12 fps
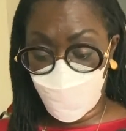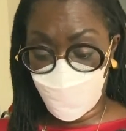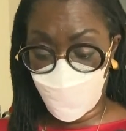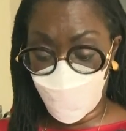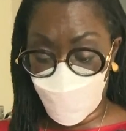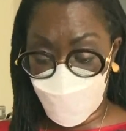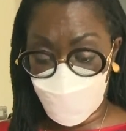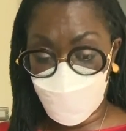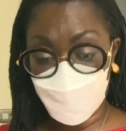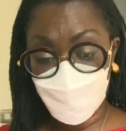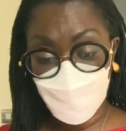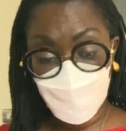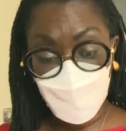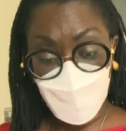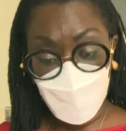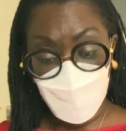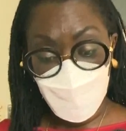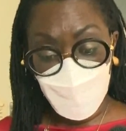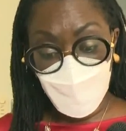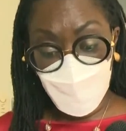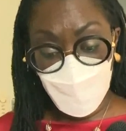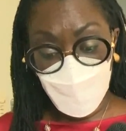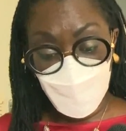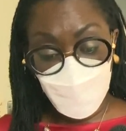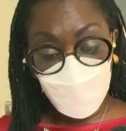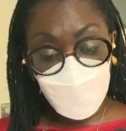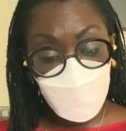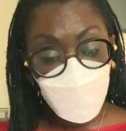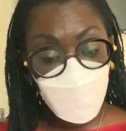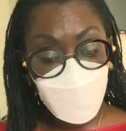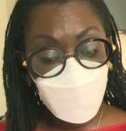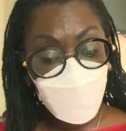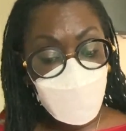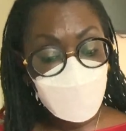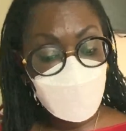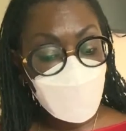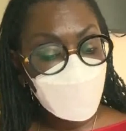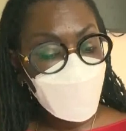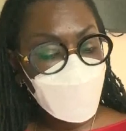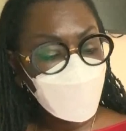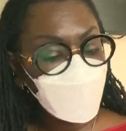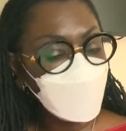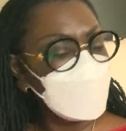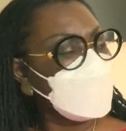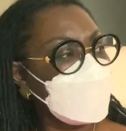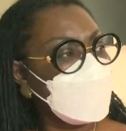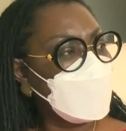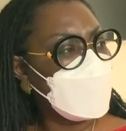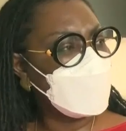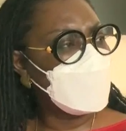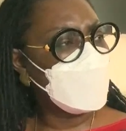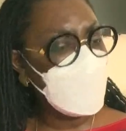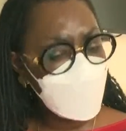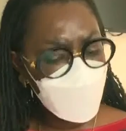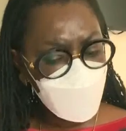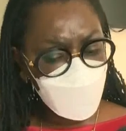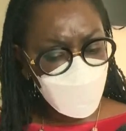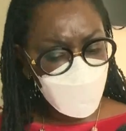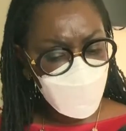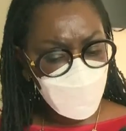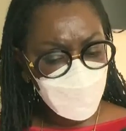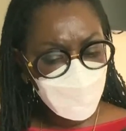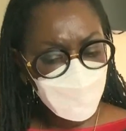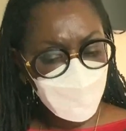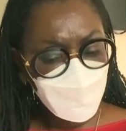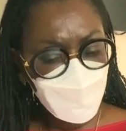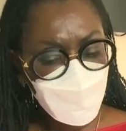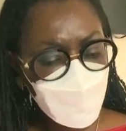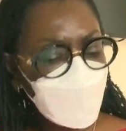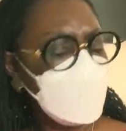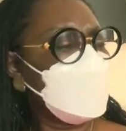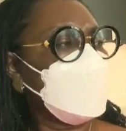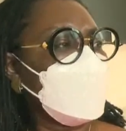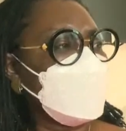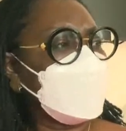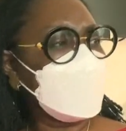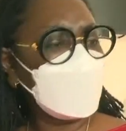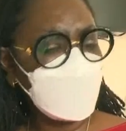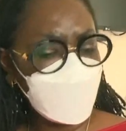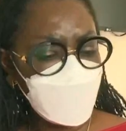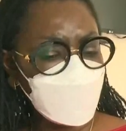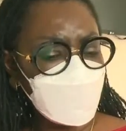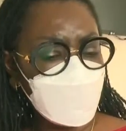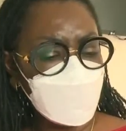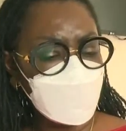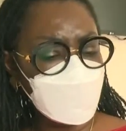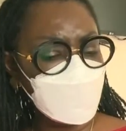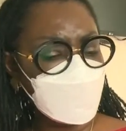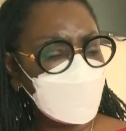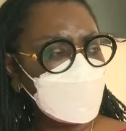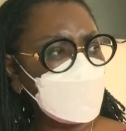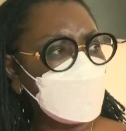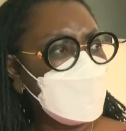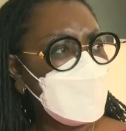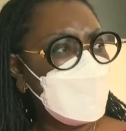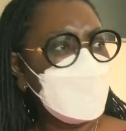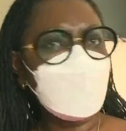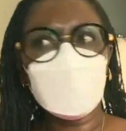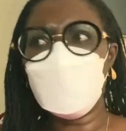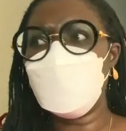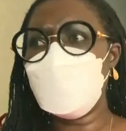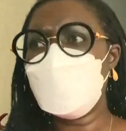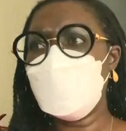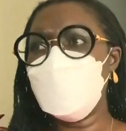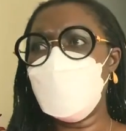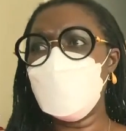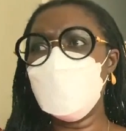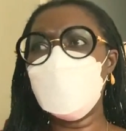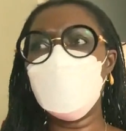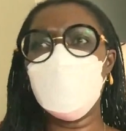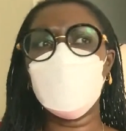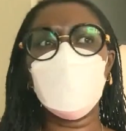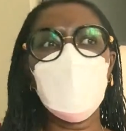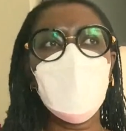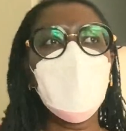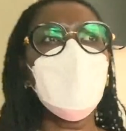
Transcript: Clause 1. Someone who has a biological anomaly, including a person who is intersex, is affected by this bill.